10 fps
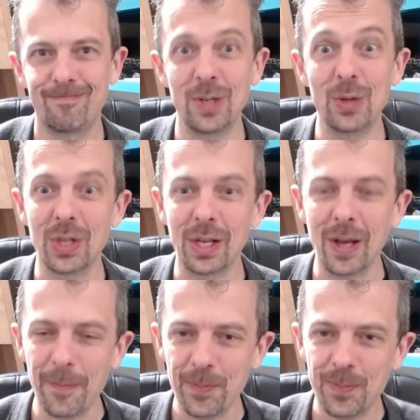use the
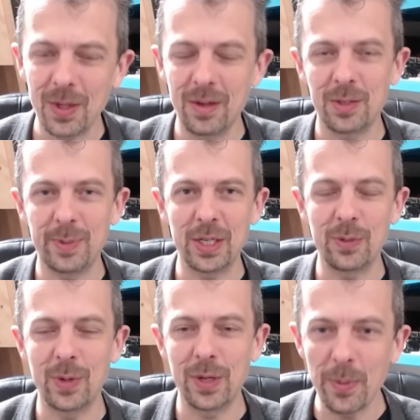gun,
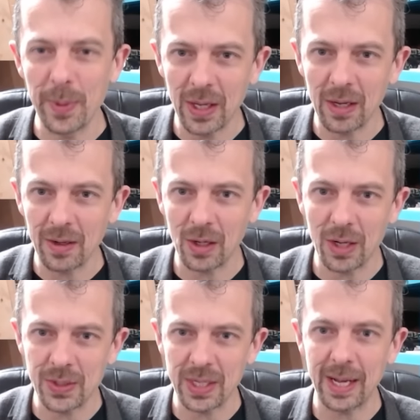especially when you open the gun and
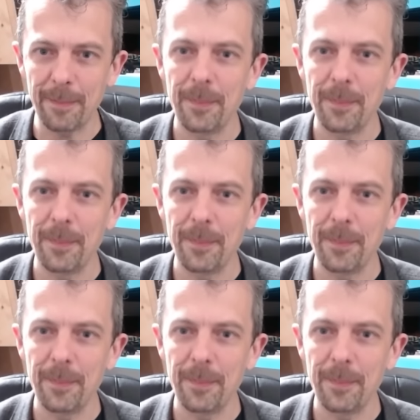close it again.